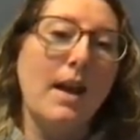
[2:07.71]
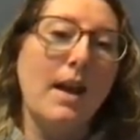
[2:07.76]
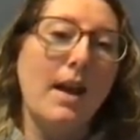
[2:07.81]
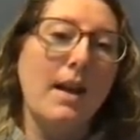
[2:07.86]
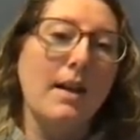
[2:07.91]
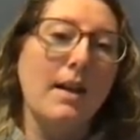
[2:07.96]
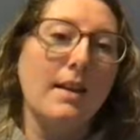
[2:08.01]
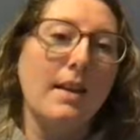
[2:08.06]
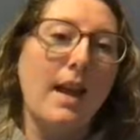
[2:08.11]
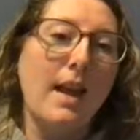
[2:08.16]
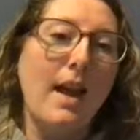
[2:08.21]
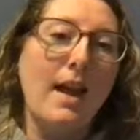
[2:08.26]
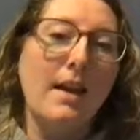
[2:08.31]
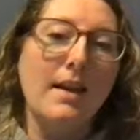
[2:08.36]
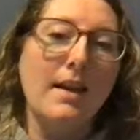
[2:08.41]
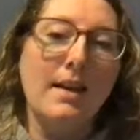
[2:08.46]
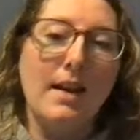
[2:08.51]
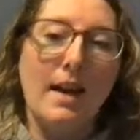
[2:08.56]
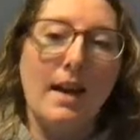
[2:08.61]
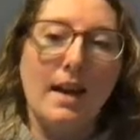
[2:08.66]
added the head,
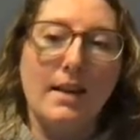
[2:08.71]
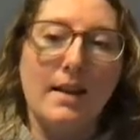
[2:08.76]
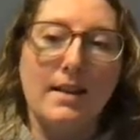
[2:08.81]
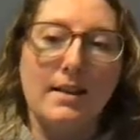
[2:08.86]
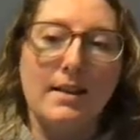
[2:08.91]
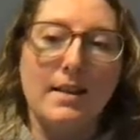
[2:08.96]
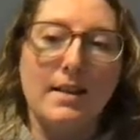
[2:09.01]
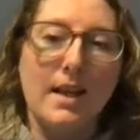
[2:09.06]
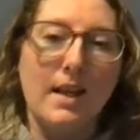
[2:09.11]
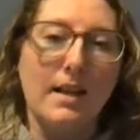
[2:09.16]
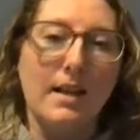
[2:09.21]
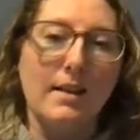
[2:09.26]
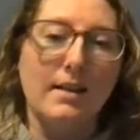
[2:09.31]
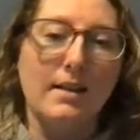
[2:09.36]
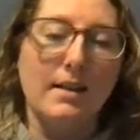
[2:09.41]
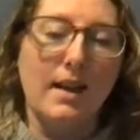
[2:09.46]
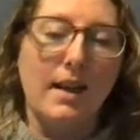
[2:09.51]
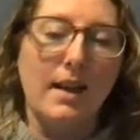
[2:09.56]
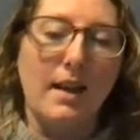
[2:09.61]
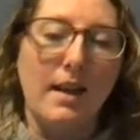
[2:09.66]
added the tail,
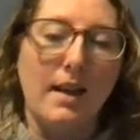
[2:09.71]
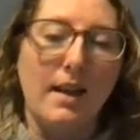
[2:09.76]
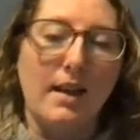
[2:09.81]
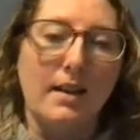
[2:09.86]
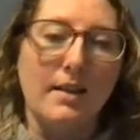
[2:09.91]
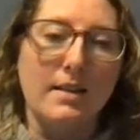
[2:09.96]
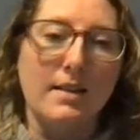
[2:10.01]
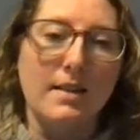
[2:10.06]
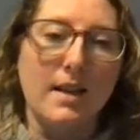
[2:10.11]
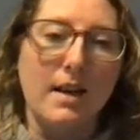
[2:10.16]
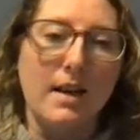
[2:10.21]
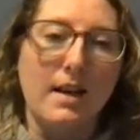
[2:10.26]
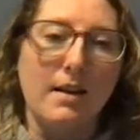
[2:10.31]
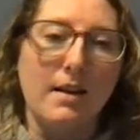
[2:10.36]
and